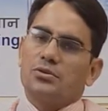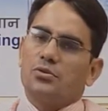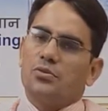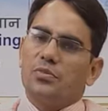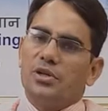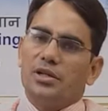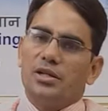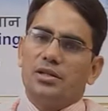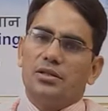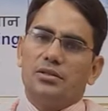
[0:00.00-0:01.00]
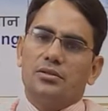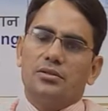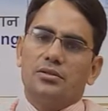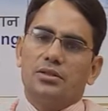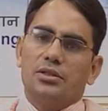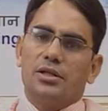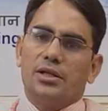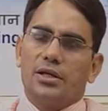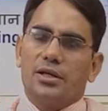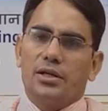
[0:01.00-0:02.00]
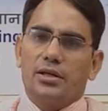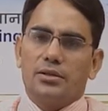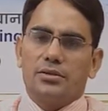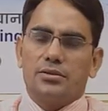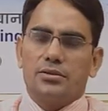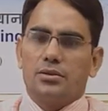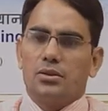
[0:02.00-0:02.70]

you know printing, internet,